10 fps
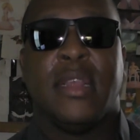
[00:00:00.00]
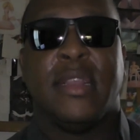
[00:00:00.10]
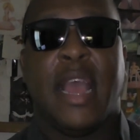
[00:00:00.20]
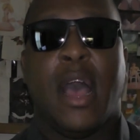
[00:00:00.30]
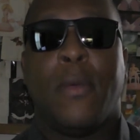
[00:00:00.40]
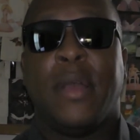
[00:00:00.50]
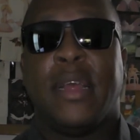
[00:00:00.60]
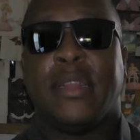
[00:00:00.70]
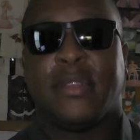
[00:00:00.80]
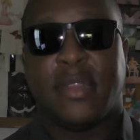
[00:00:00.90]
Now I
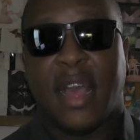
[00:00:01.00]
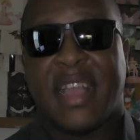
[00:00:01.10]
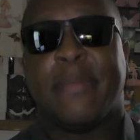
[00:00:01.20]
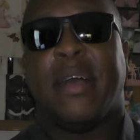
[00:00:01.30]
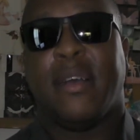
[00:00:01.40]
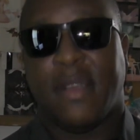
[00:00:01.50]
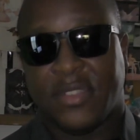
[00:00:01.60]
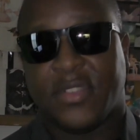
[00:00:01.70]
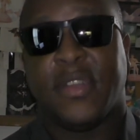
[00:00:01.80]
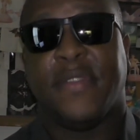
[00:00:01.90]
want to talk about
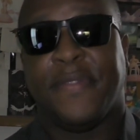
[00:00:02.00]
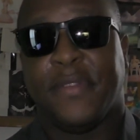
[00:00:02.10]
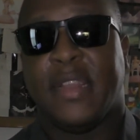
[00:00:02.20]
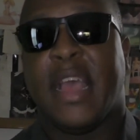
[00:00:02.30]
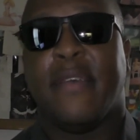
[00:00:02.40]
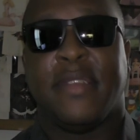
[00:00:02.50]
now